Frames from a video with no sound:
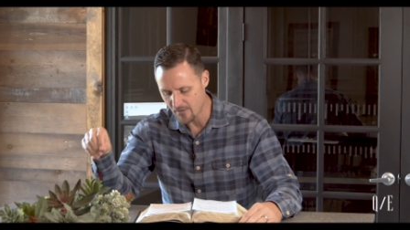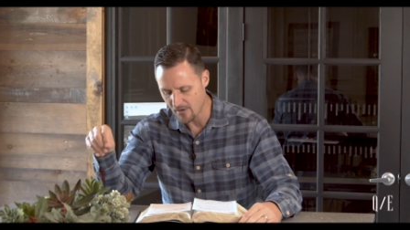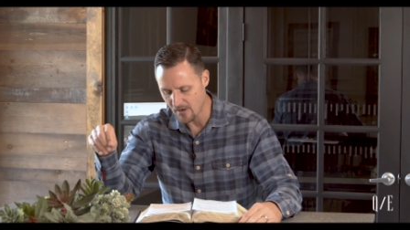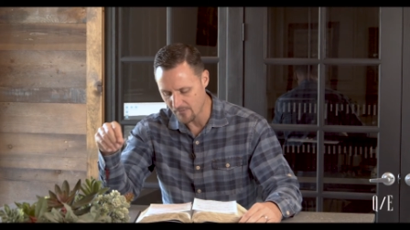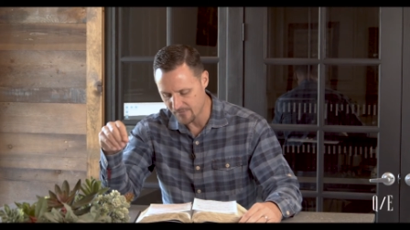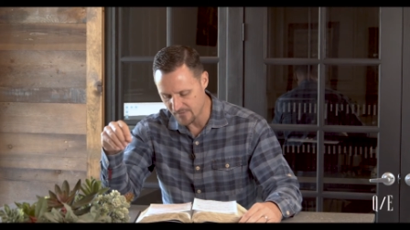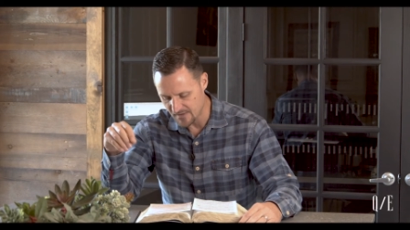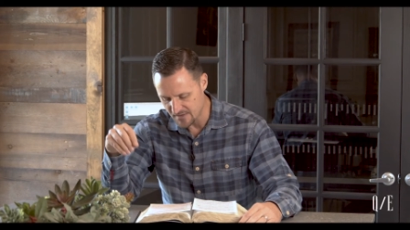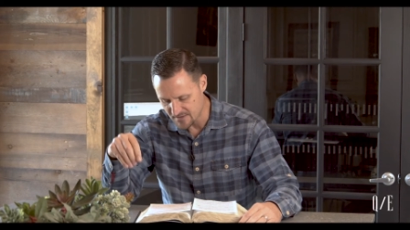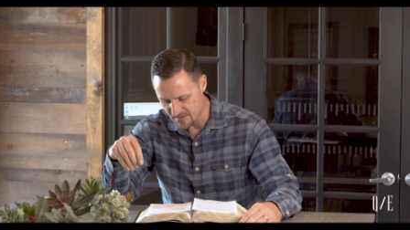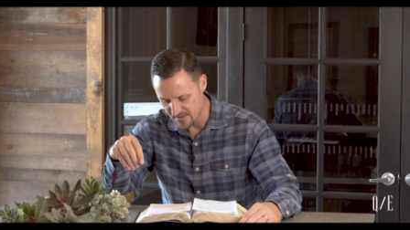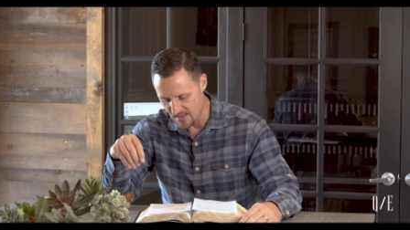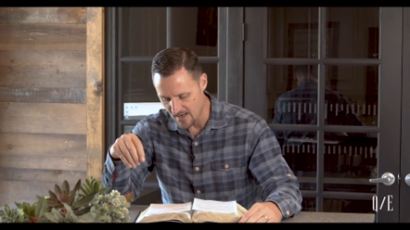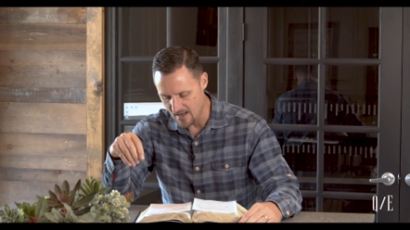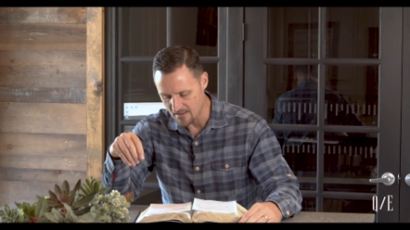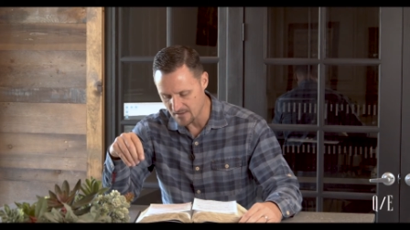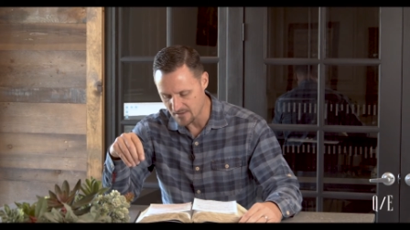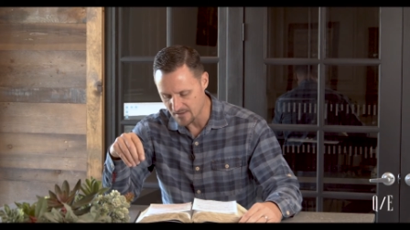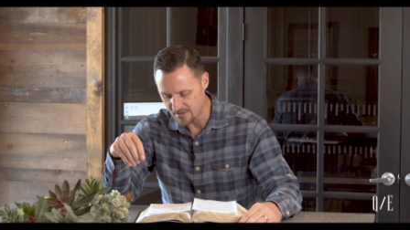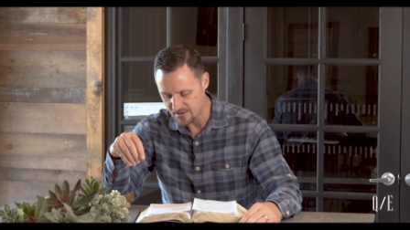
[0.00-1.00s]
of His
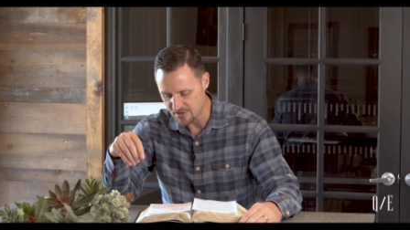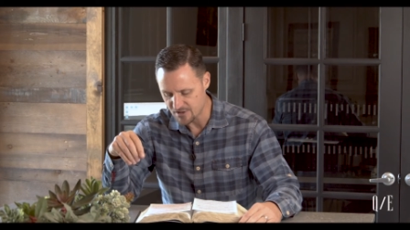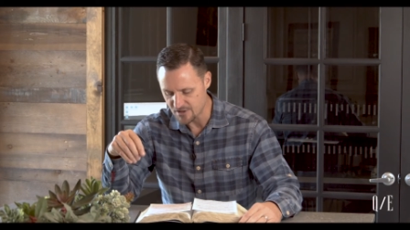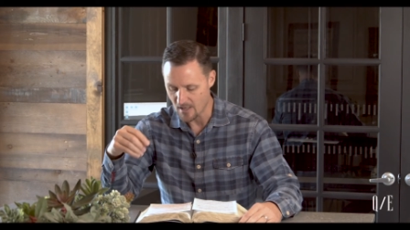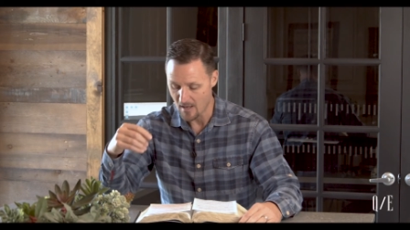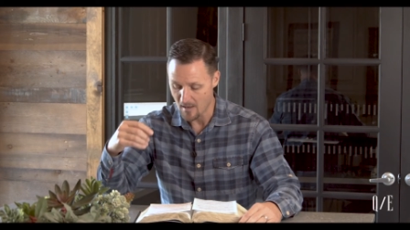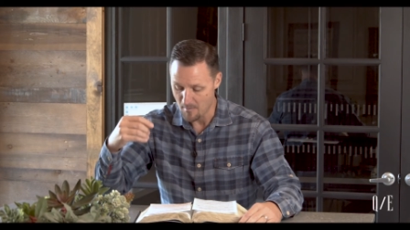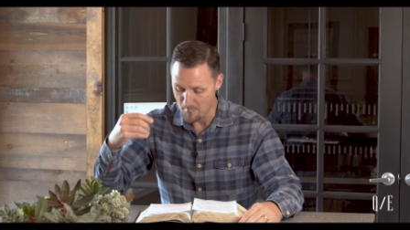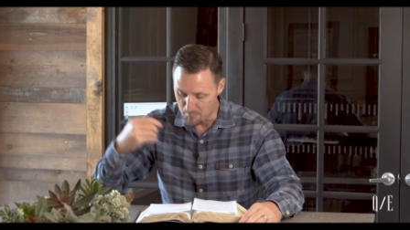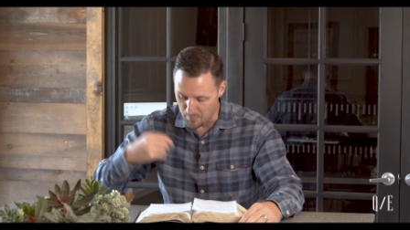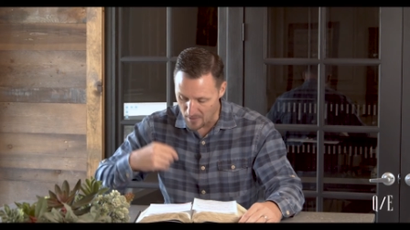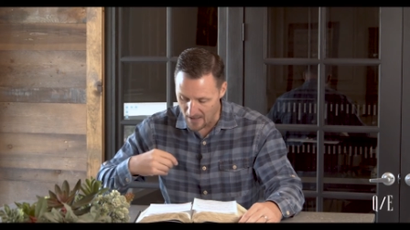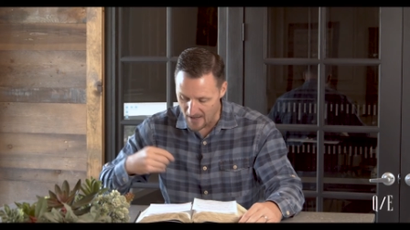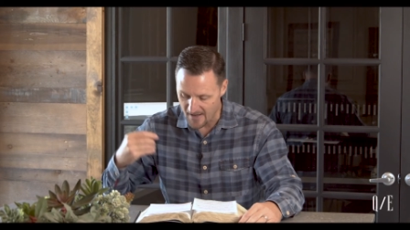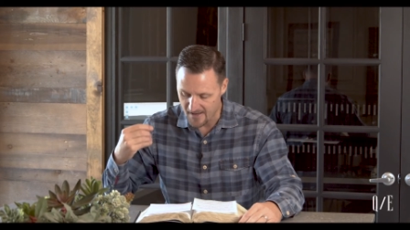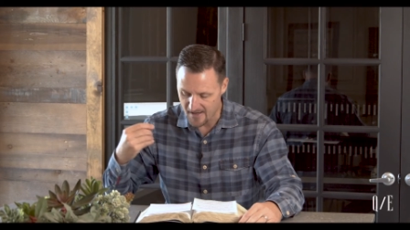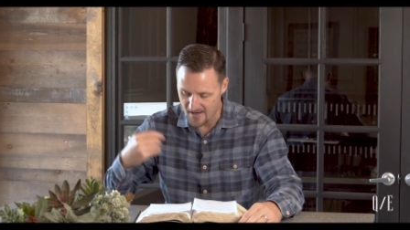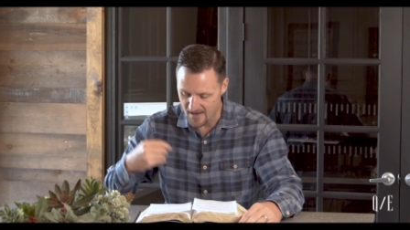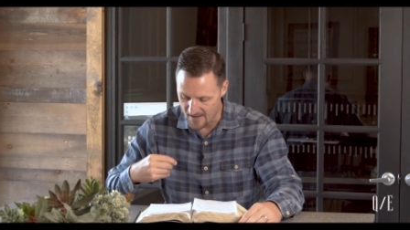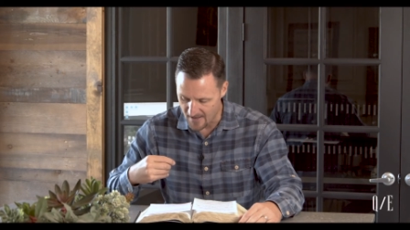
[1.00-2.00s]
knowledge
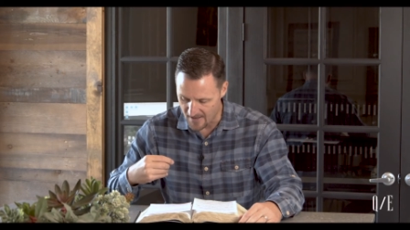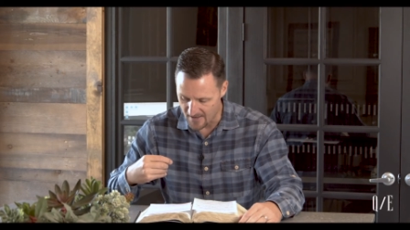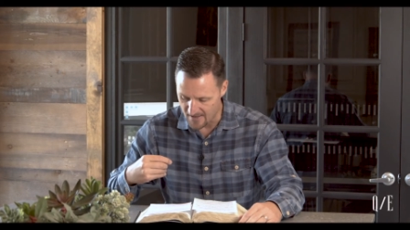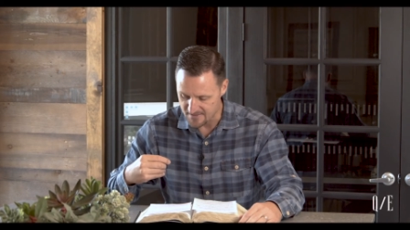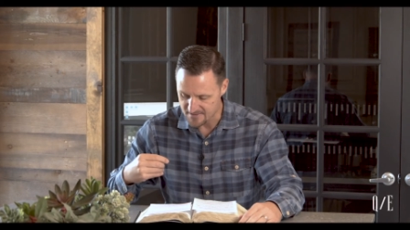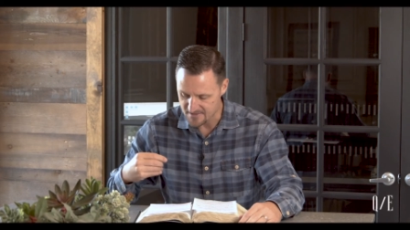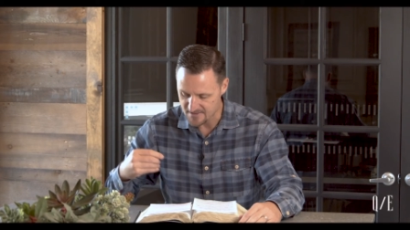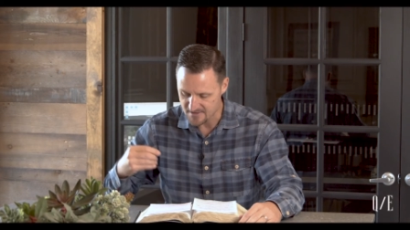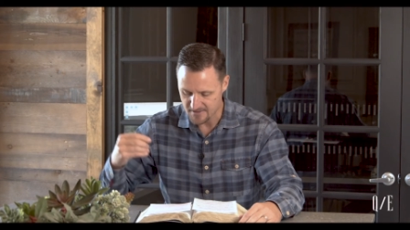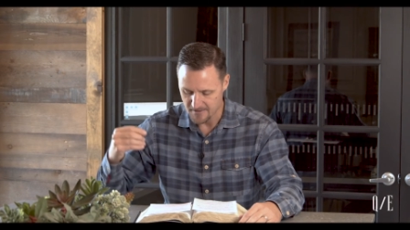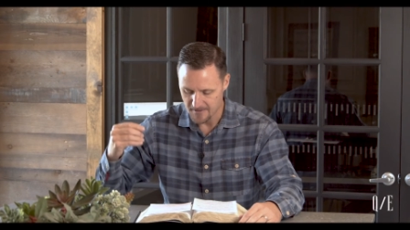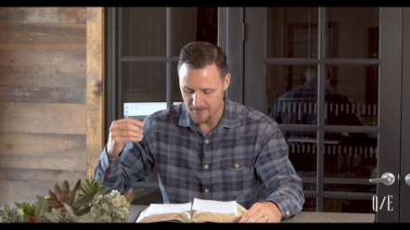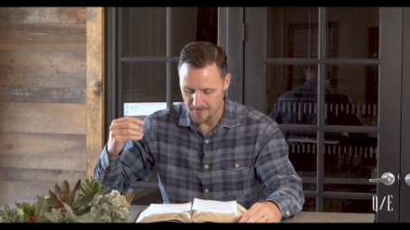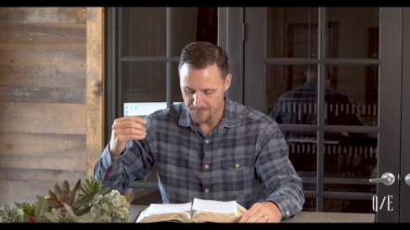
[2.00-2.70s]
by us